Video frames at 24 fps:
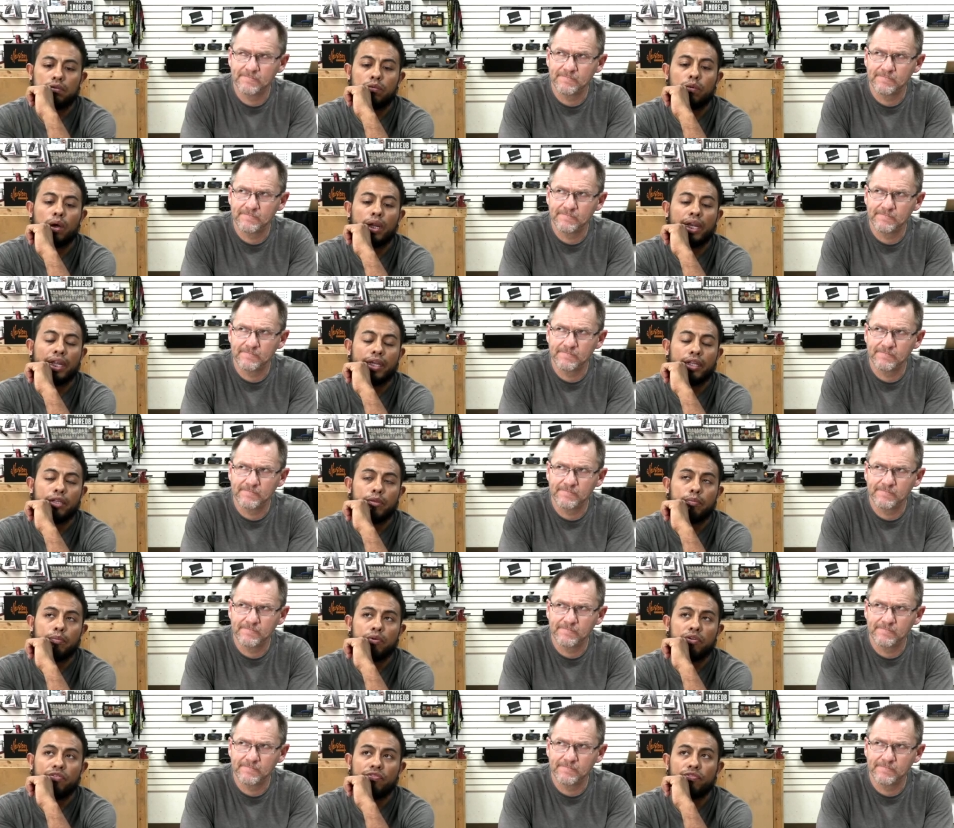
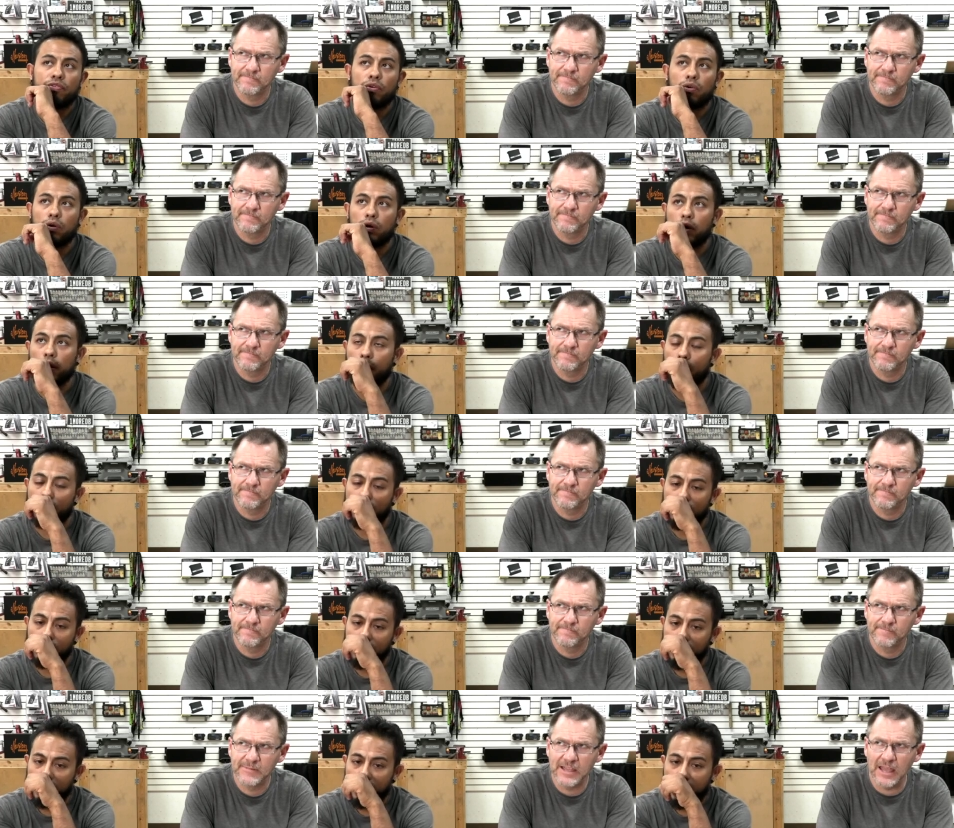Speaker 1: 180.4.
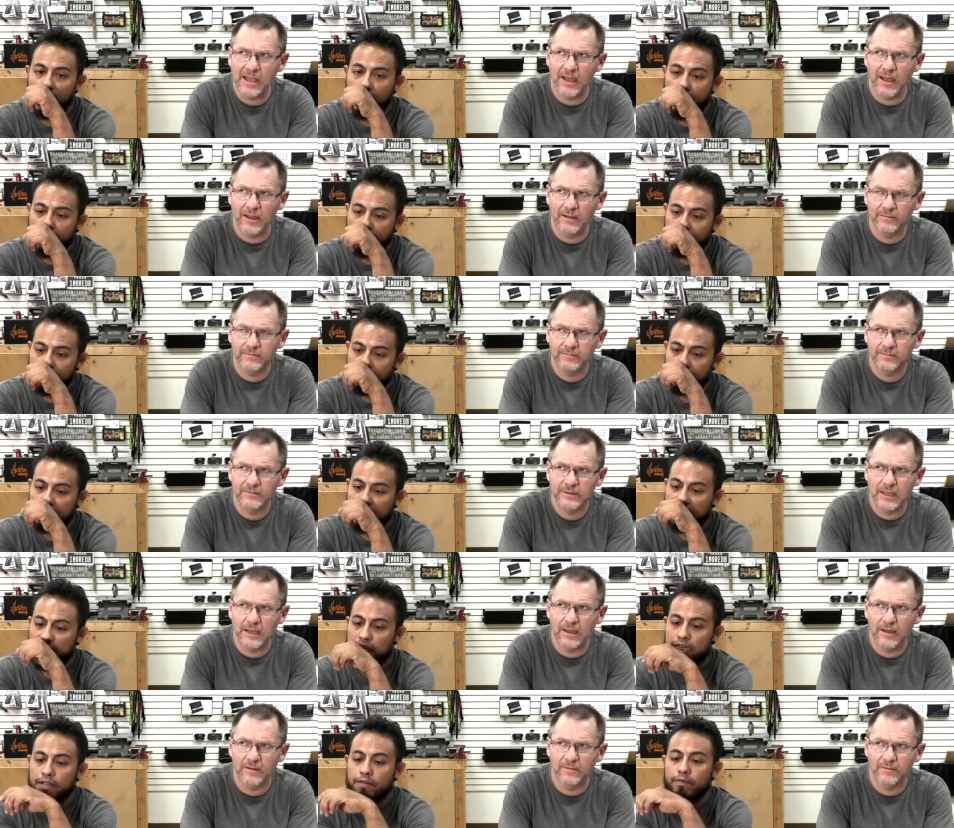
Speaker 2: Yeah,
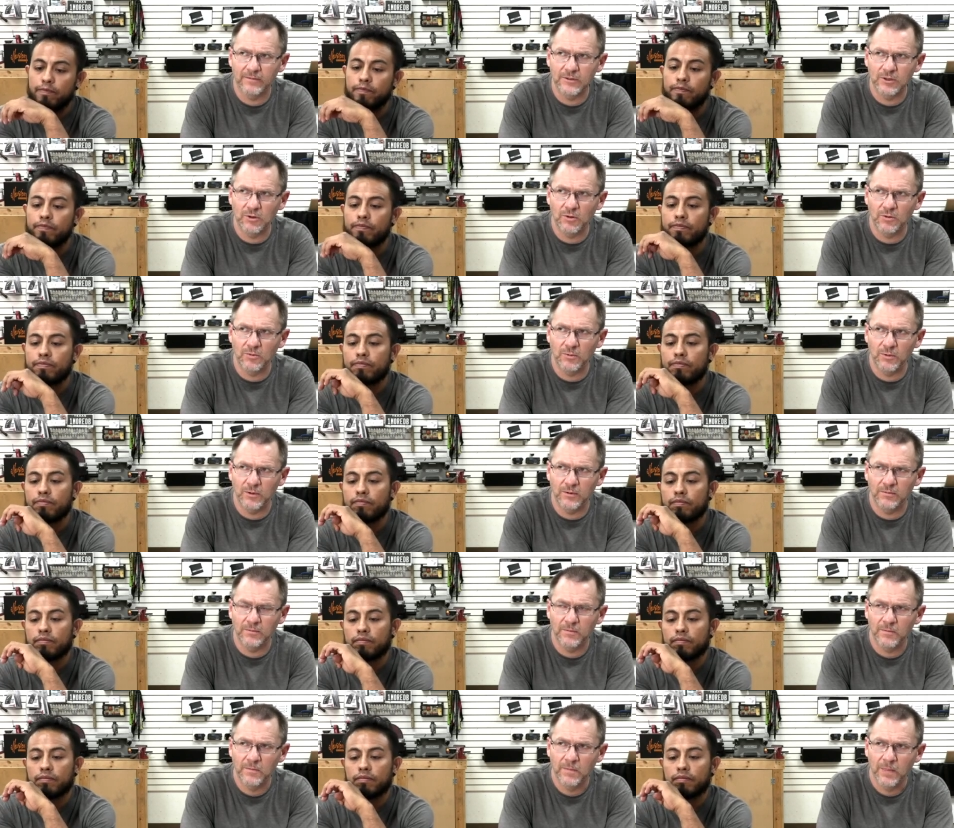the old
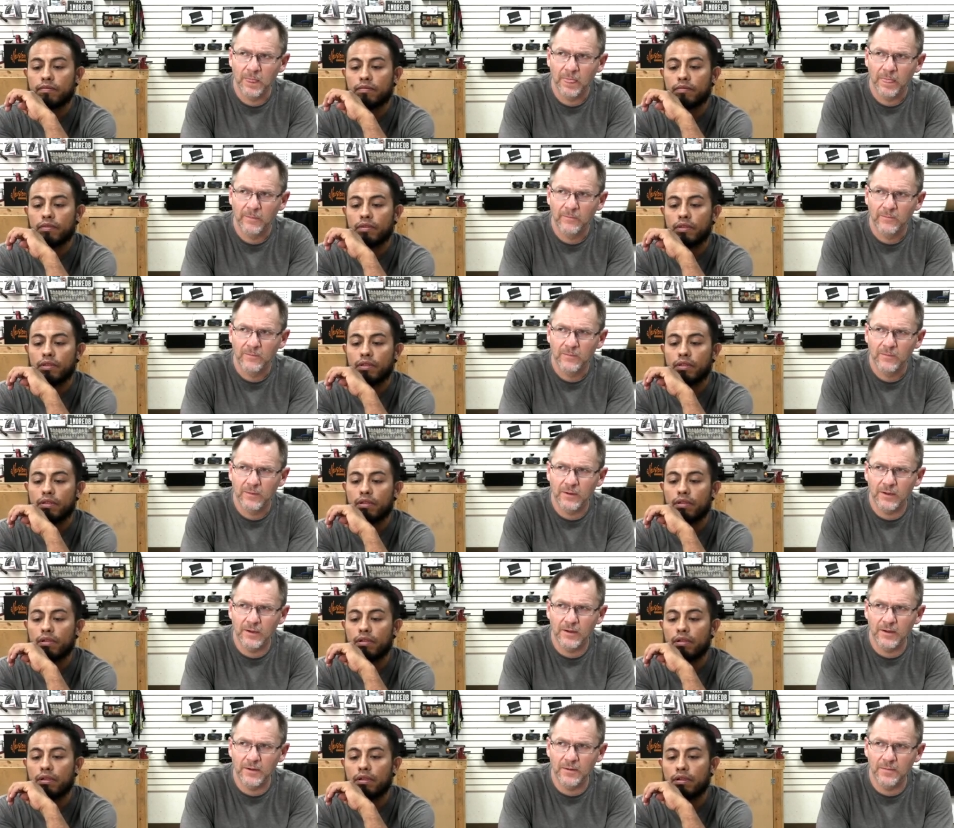one.
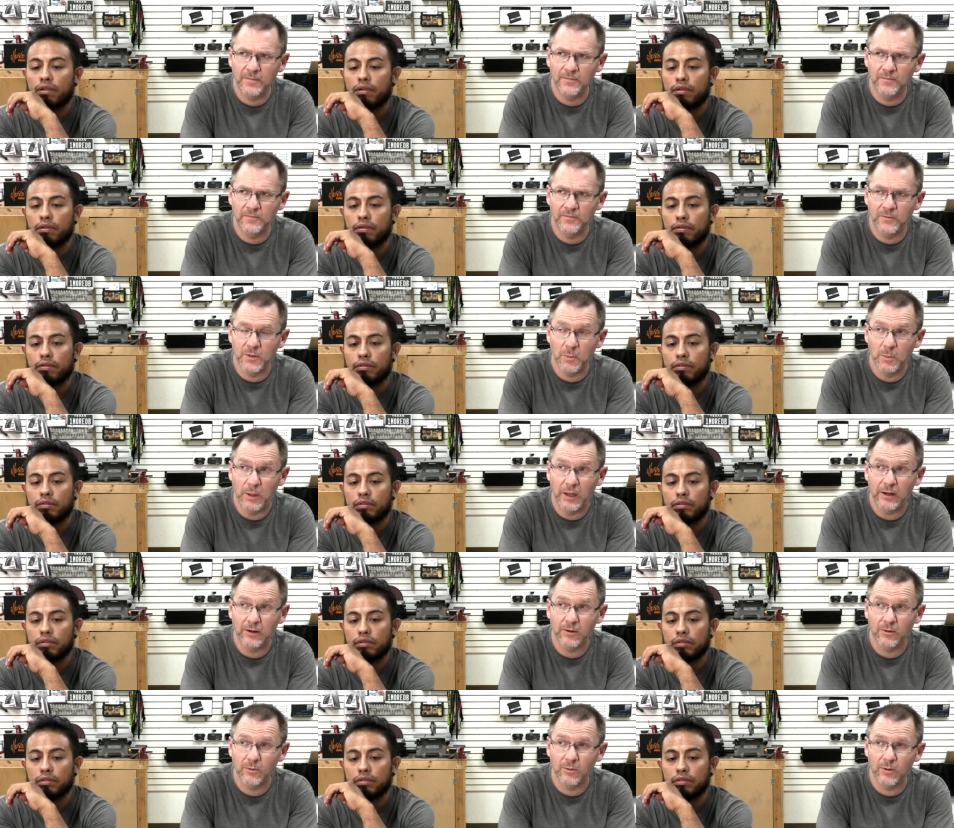The
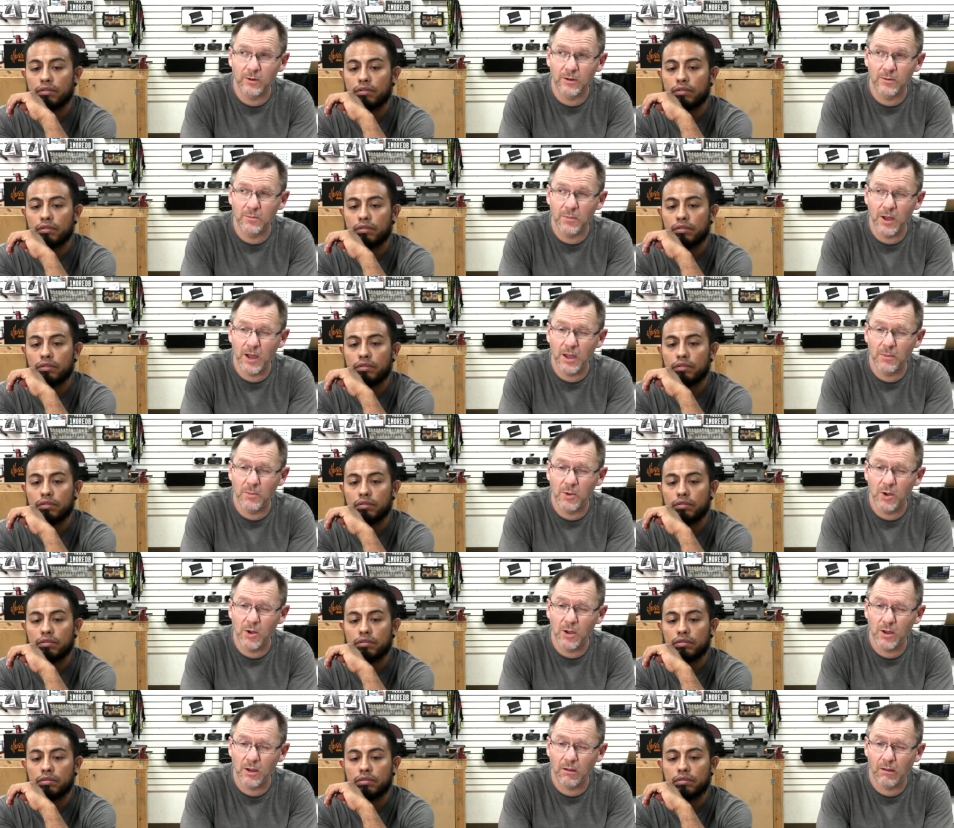better one in my
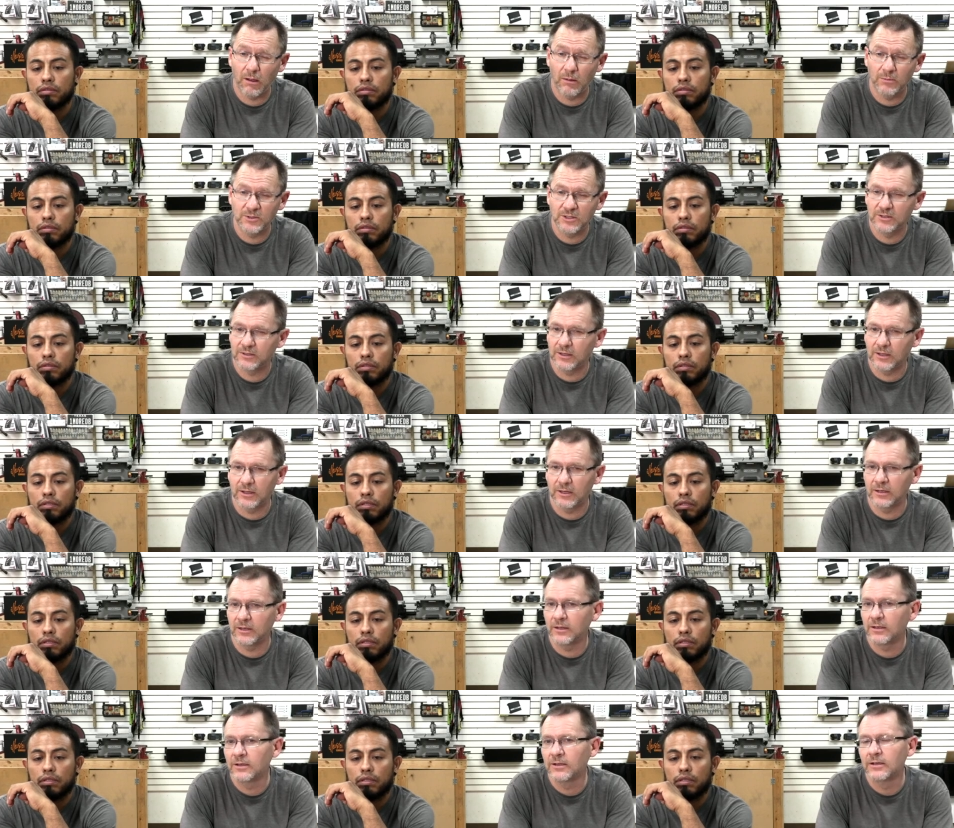book. No, I'm just
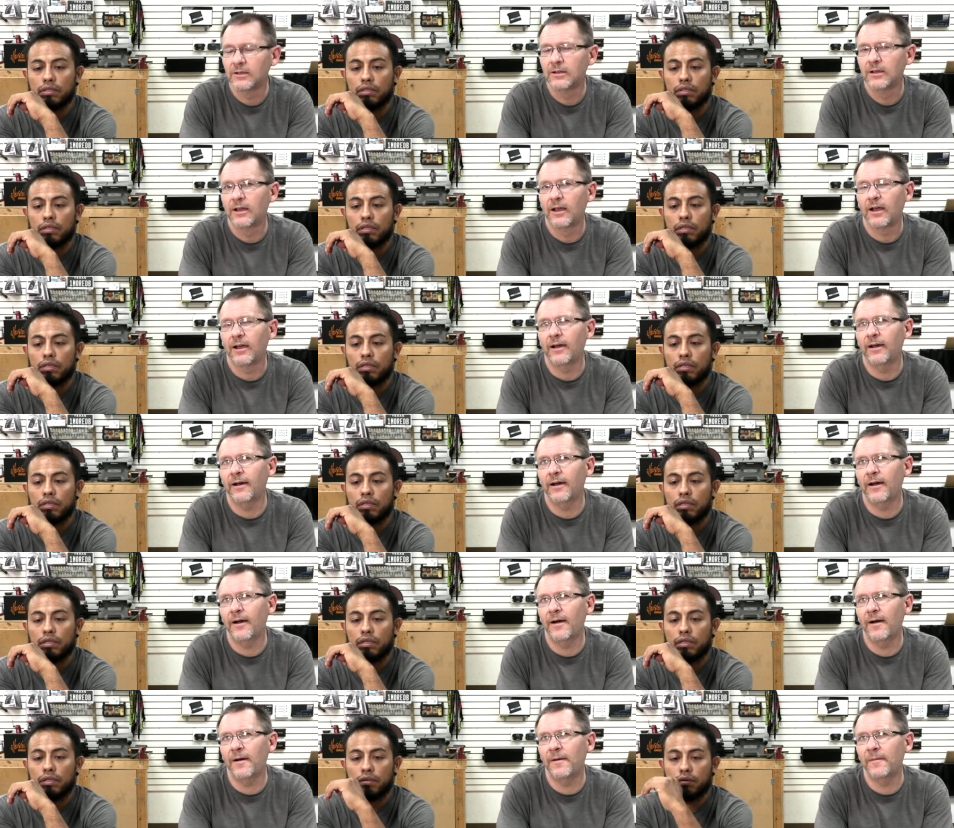
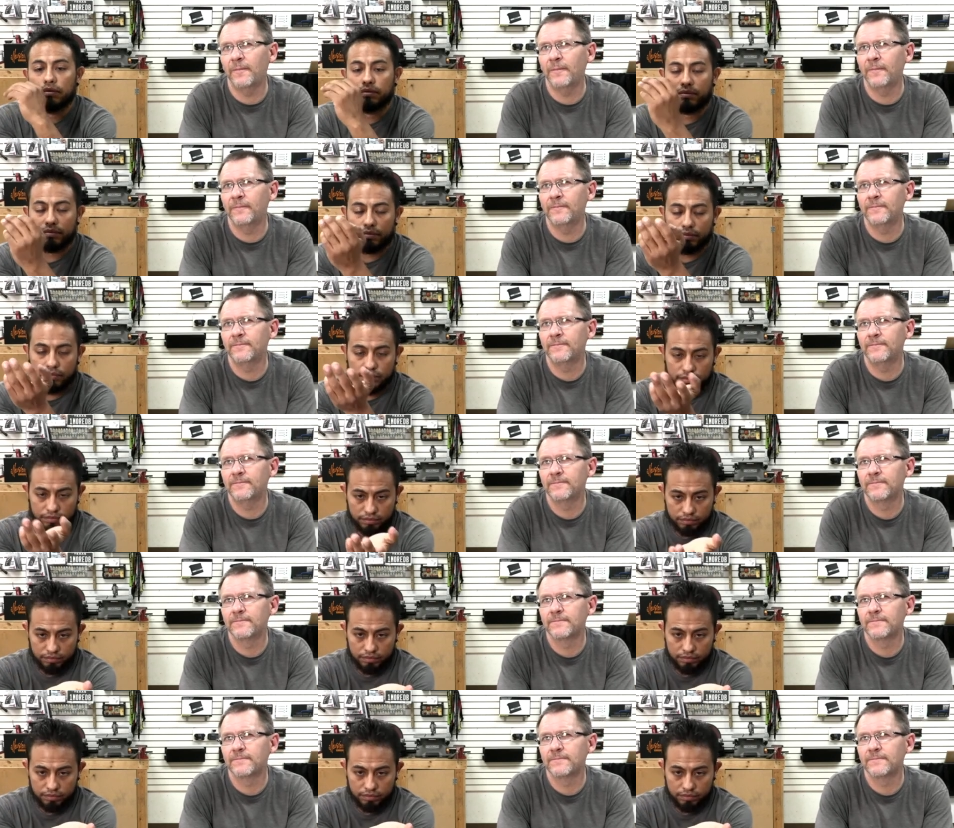kidding.